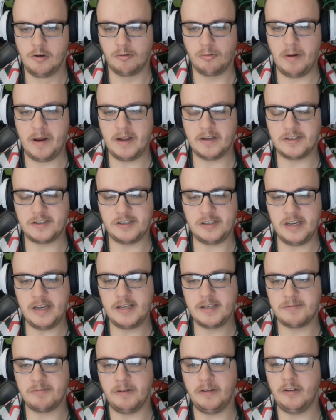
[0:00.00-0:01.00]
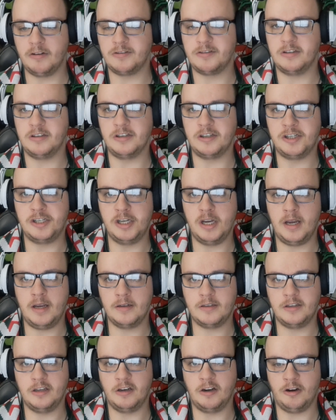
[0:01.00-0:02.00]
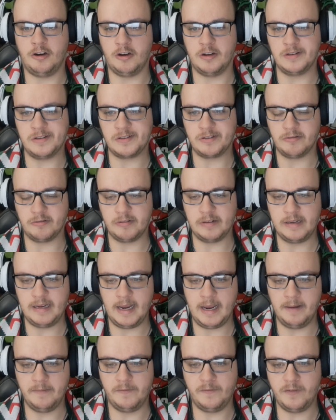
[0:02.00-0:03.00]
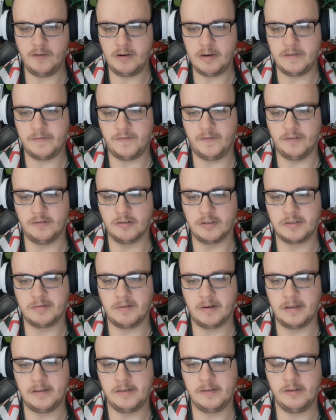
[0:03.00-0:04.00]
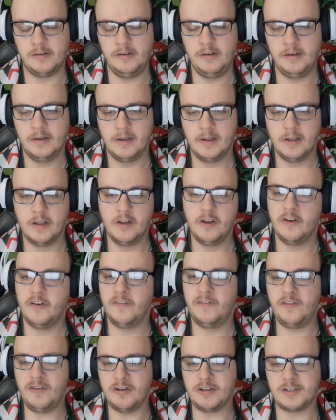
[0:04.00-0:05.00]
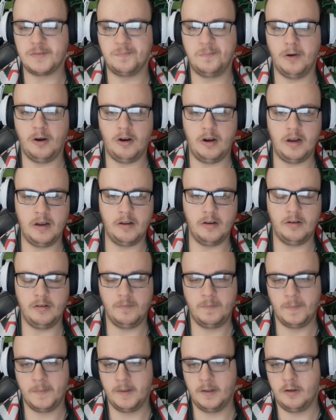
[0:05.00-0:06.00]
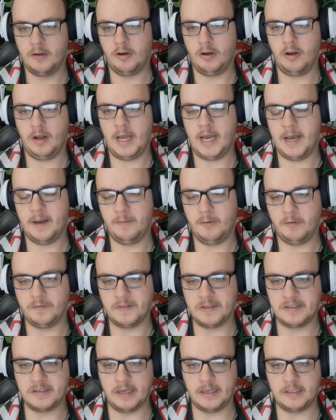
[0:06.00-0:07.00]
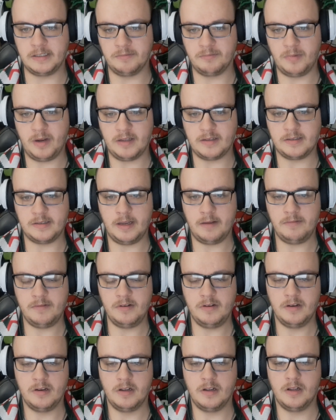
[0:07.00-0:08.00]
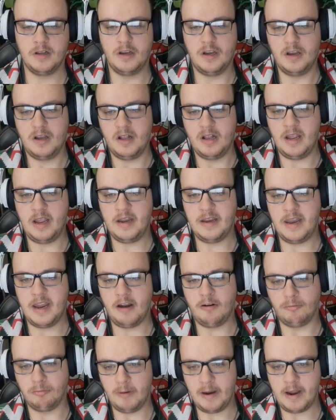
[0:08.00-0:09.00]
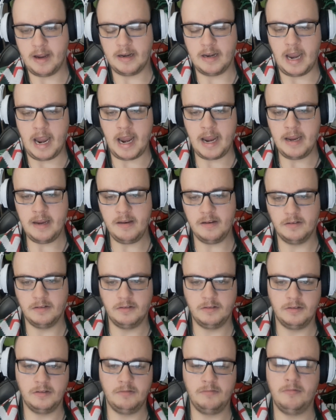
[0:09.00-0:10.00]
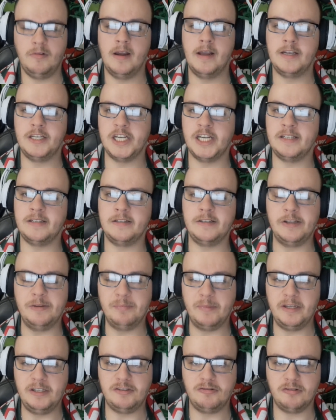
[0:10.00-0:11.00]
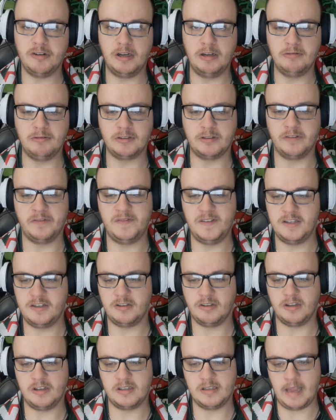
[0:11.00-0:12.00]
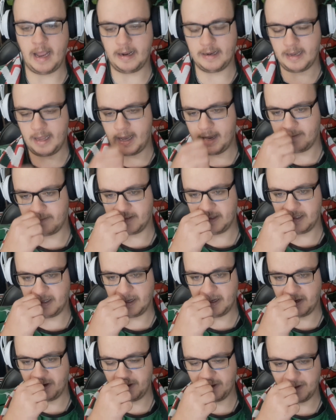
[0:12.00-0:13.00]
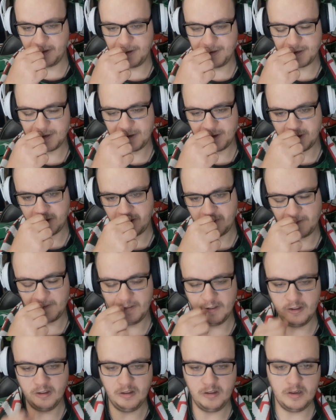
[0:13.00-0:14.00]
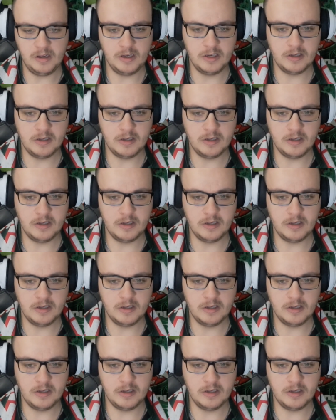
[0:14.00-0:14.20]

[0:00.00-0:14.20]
Round 6, we lost to the Sharks in a high-scoring game 34-22. First bye of the season, round 7. And now round 8, where Jason Demetrio was officially sacked after the conclusion of the